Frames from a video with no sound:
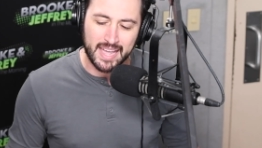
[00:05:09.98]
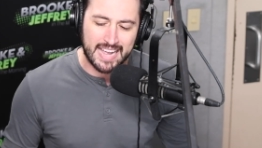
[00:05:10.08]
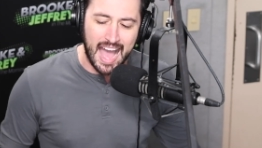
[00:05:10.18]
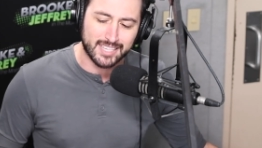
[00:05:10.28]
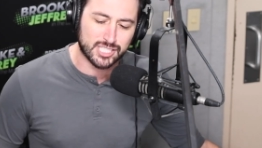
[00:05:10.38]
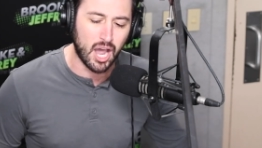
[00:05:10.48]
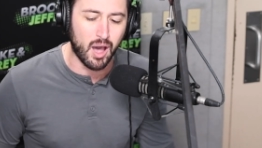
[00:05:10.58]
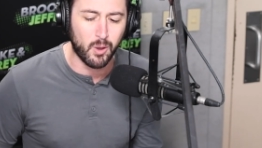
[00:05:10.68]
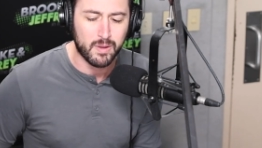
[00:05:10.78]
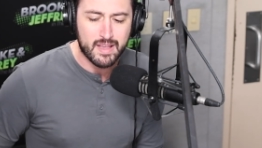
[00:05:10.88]
at
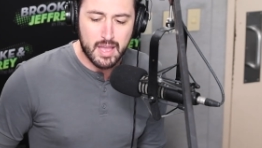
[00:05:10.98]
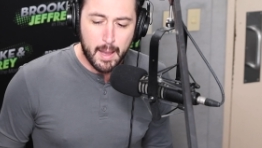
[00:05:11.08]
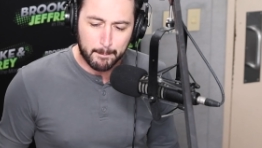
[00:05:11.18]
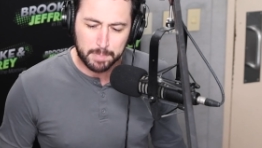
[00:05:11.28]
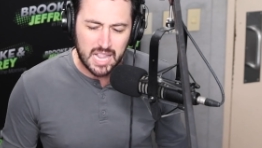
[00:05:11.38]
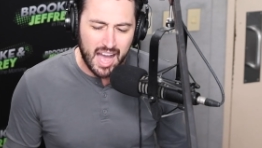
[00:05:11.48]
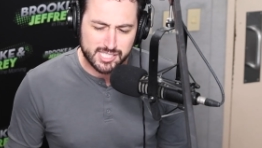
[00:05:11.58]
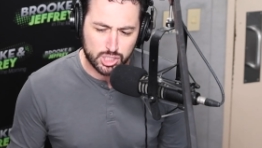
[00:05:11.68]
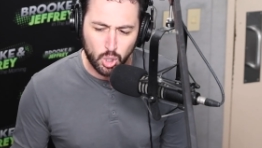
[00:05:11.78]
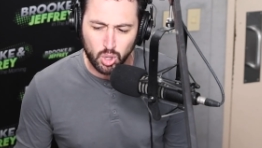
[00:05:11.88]
Costco.
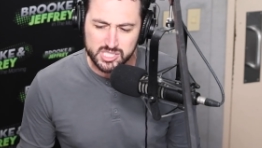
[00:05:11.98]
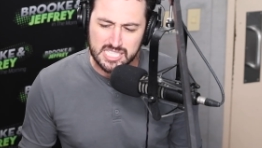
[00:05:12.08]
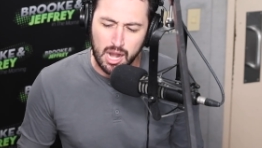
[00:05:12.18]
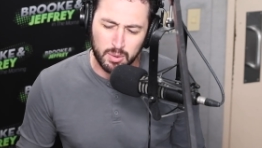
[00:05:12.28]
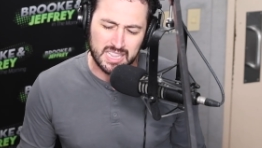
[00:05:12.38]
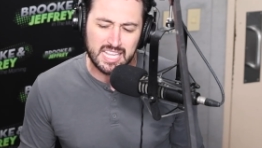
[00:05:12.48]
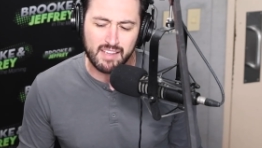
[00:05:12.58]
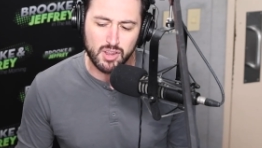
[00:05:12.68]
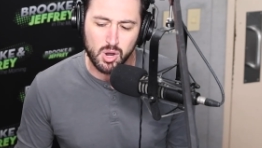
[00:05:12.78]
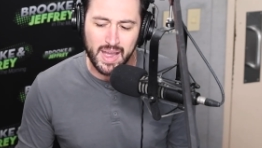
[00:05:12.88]
Block stools, they'll
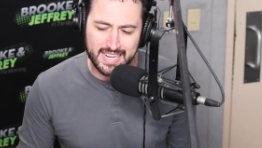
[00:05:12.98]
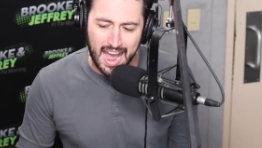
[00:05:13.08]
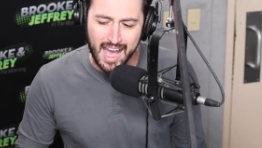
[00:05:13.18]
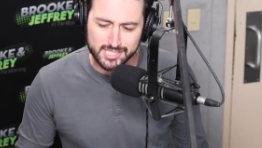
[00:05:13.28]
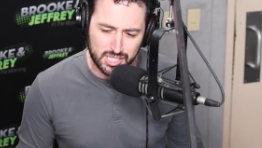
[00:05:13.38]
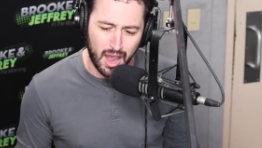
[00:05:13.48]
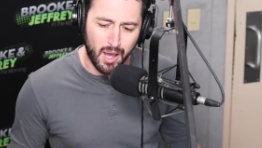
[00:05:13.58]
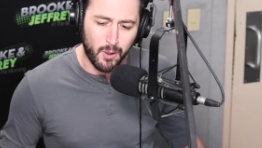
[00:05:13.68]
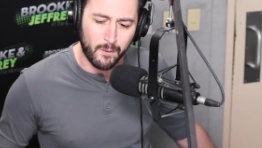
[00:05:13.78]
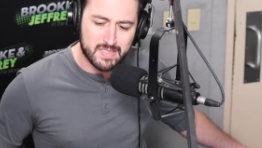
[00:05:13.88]
relieve you at
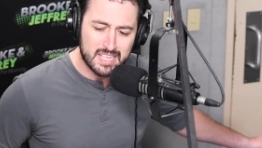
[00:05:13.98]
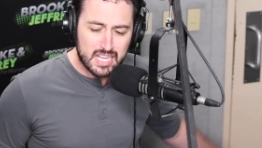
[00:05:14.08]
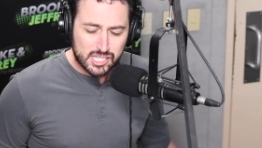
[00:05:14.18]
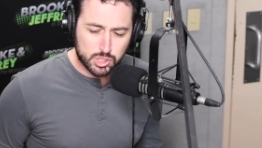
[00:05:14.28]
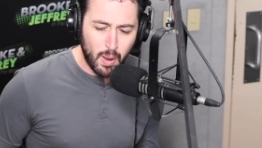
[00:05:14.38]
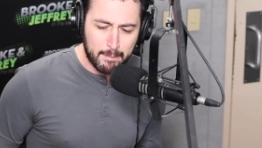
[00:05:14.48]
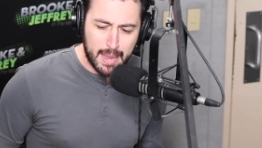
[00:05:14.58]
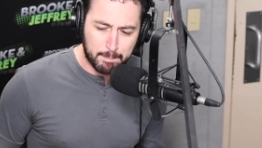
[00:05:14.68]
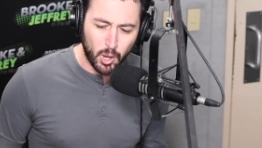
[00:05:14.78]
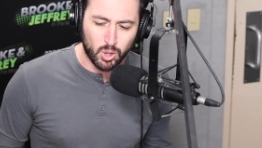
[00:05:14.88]
Costco.
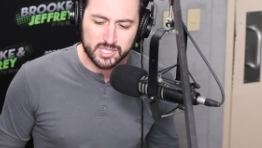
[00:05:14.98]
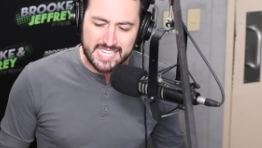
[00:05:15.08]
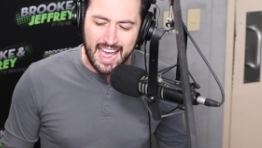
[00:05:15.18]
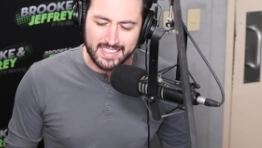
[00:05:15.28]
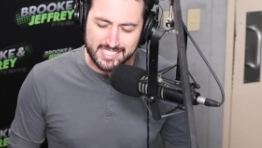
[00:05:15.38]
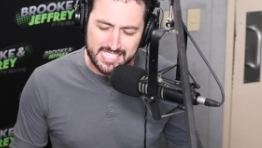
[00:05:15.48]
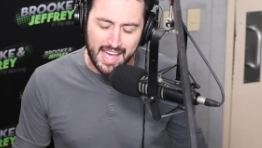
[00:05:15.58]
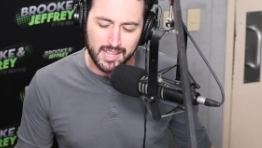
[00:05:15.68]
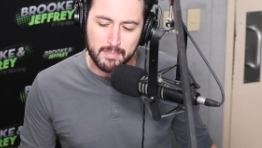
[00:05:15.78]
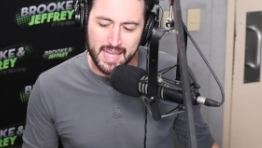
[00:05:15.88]
Swimming pools, yeah, they
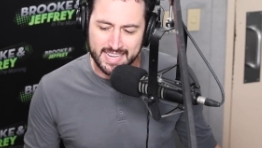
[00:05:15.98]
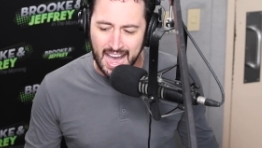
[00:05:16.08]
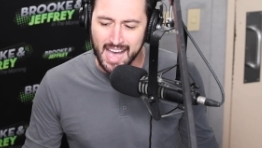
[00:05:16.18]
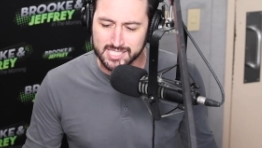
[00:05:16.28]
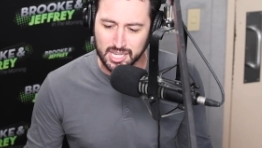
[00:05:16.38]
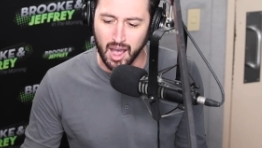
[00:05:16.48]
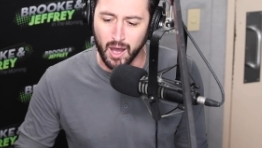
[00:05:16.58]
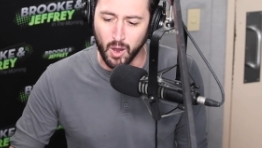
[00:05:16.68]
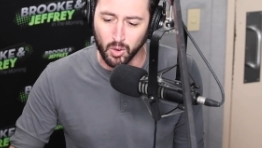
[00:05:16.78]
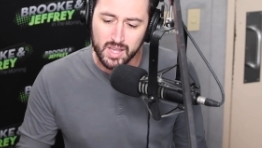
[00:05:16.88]
sell them at
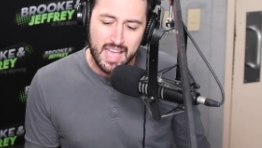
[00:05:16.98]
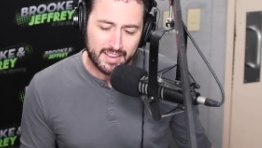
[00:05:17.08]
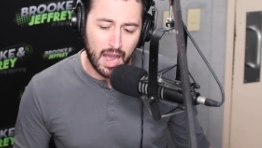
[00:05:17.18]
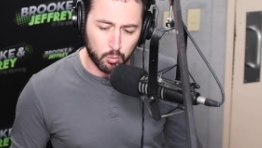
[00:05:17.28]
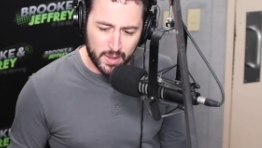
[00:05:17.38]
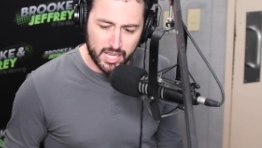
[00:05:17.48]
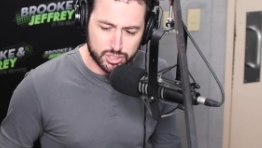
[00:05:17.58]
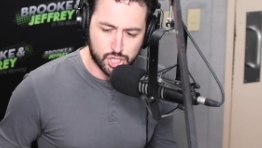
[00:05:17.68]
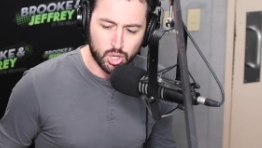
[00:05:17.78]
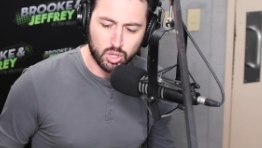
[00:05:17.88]
Costco. Got
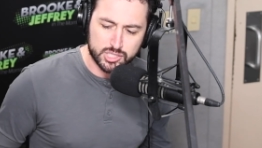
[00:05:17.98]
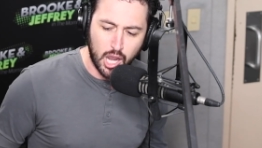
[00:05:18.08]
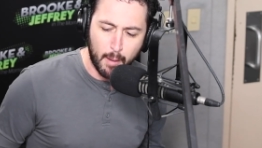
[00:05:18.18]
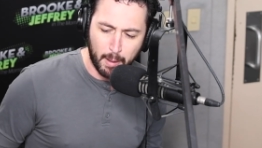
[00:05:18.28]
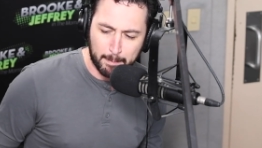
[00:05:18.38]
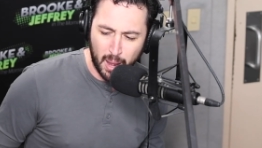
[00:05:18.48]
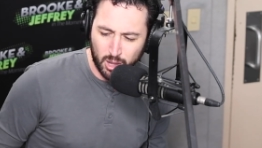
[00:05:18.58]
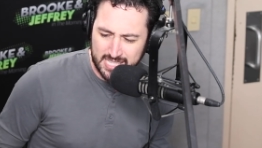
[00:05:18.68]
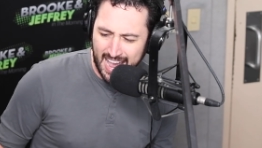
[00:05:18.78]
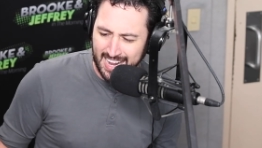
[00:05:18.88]
real jewels, go
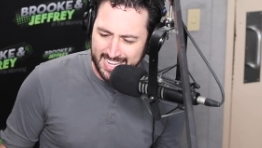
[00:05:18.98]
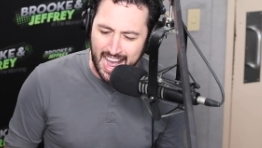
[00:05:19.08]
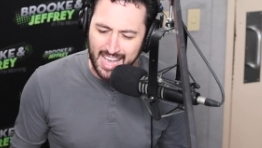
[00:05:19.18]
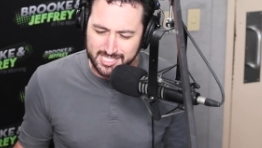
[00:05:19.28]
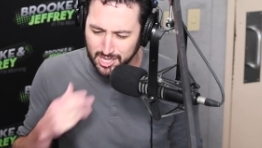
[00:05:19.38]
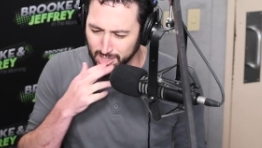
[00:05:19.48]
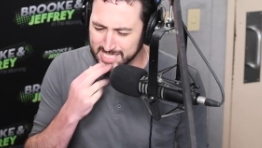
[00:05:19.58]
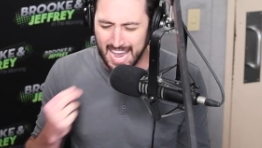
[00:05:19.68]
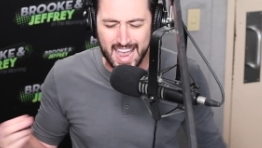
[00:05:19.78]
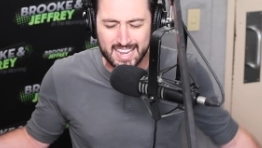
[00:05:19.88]
propose at a Costco,
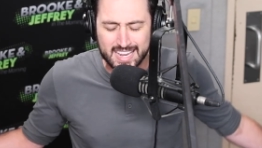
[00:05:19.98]
say